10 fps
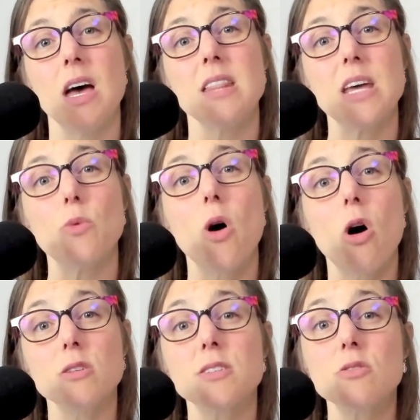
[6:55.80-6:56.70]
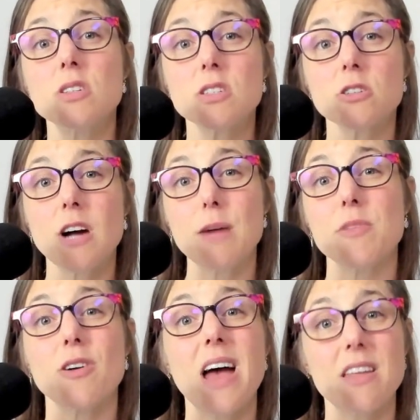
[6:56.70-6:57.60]
They will also describe
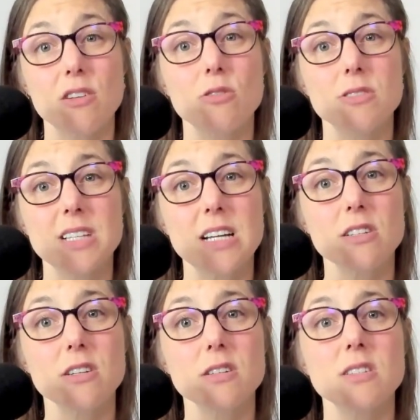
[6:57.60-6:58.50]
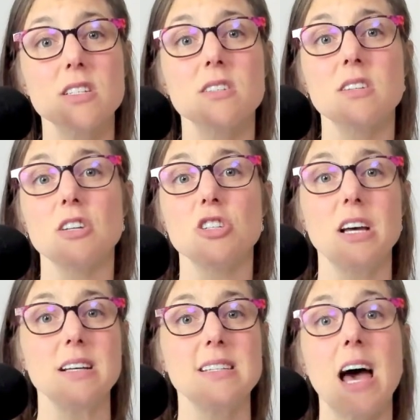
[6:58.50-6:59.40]
their ethical standards, such
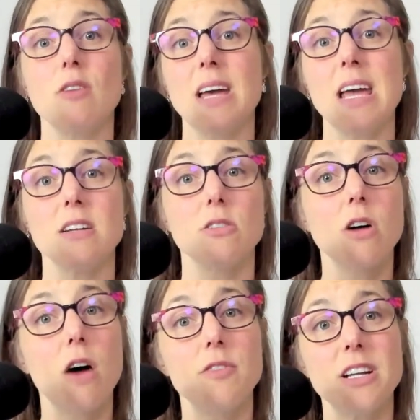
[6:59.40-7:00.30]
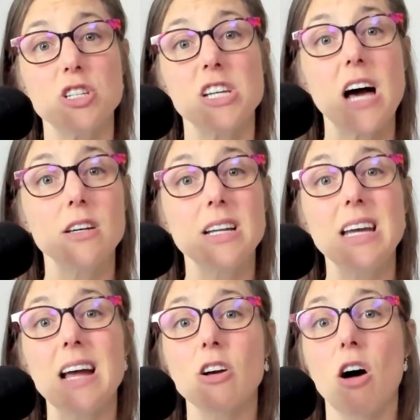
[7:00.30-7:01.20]
as how they handle
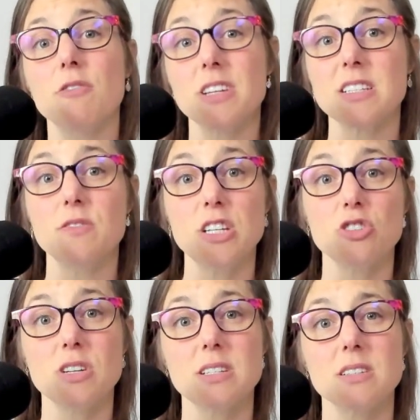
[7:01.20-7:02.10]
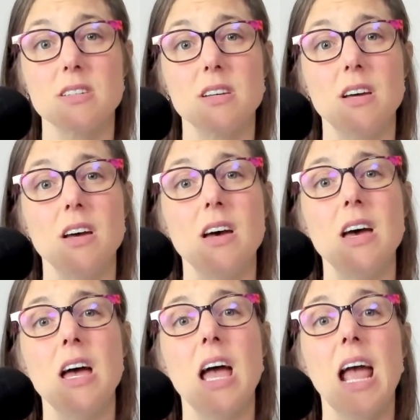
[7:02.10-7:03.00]
confidentiality and conflicts of interest.
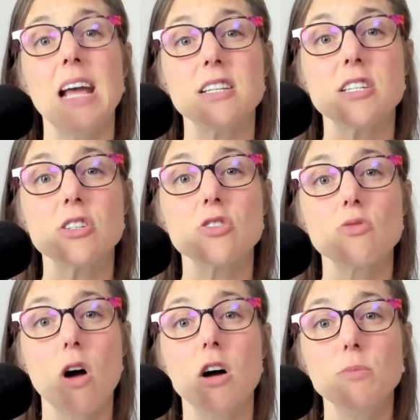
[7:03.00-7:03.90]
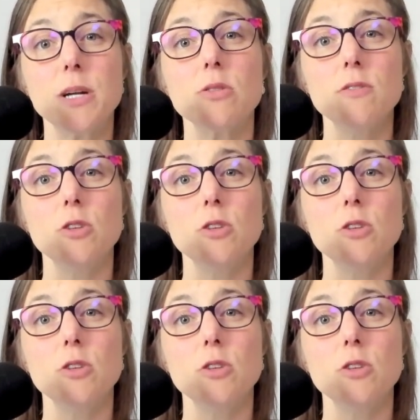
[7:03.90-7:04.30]
A strong peer review